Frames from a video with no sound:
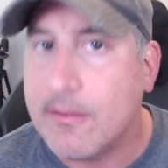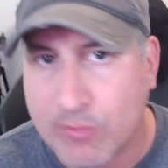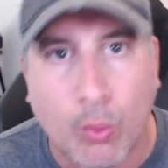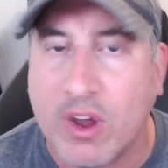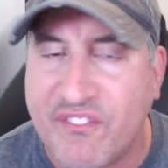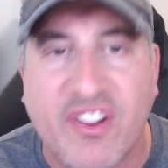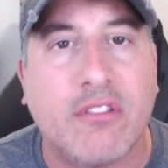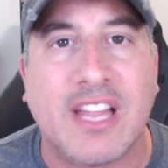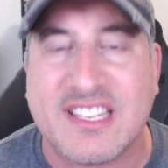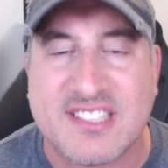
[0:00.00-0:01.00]
what felt
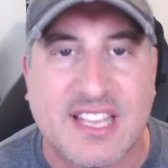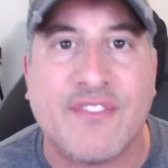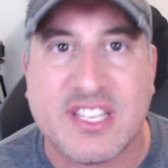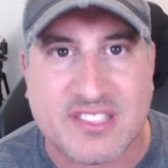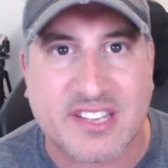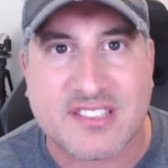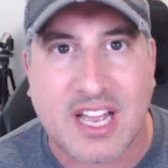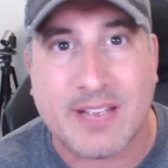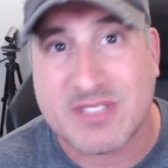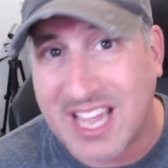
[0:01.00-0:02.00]
like 76 times.